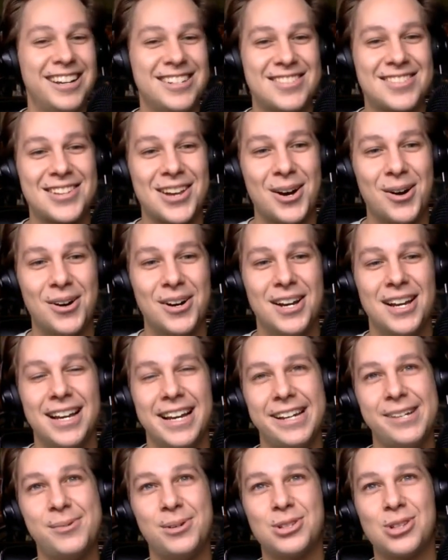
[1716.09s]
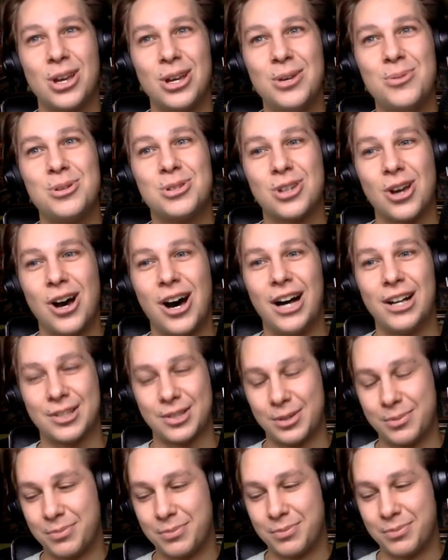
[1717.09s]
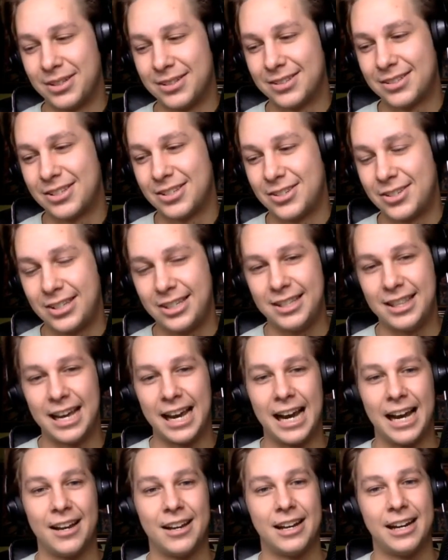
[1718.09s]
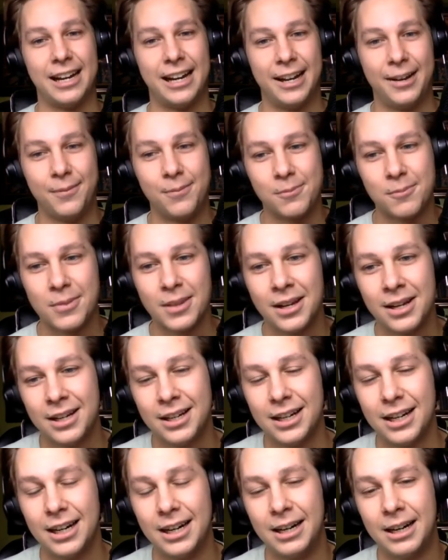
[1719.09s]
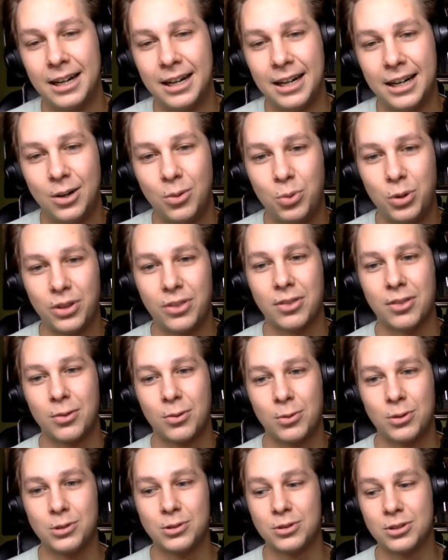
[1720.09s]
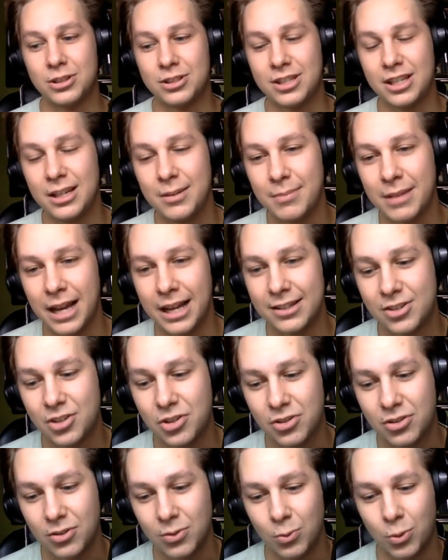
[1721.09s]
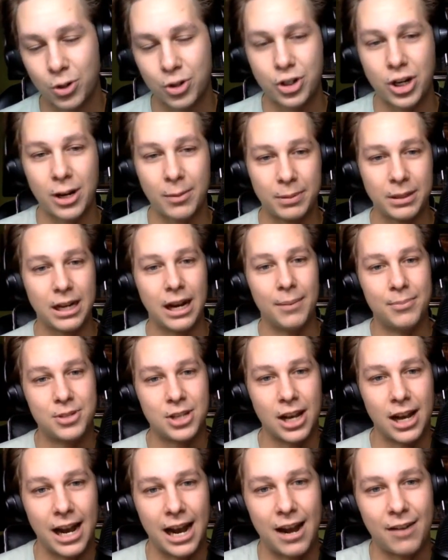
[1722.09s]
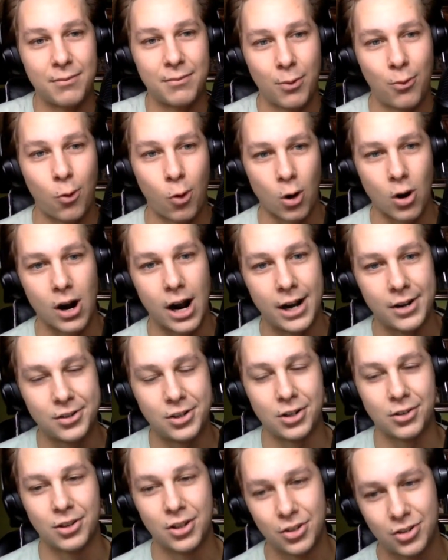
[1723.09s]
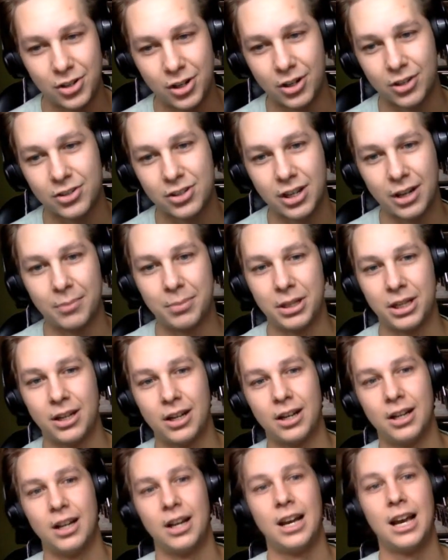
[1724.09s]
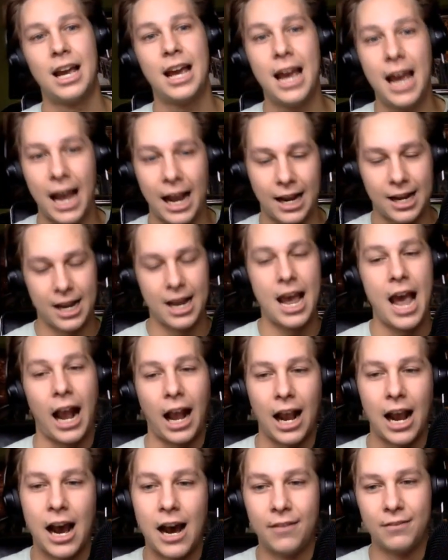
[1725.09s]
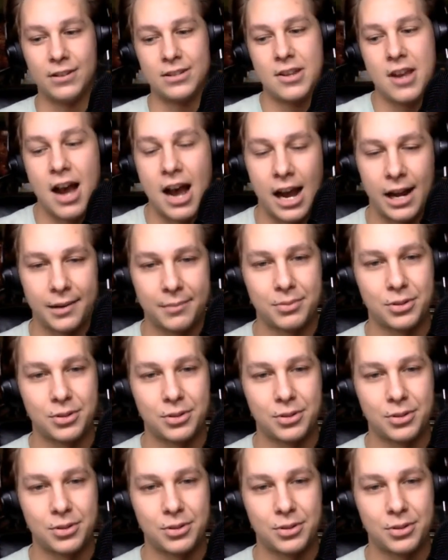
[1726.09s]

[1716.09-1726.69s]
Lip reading: So it was awesome to see that. And with the team that we're shaping up to have before our eyes here this year, it's going to be a heck of a time.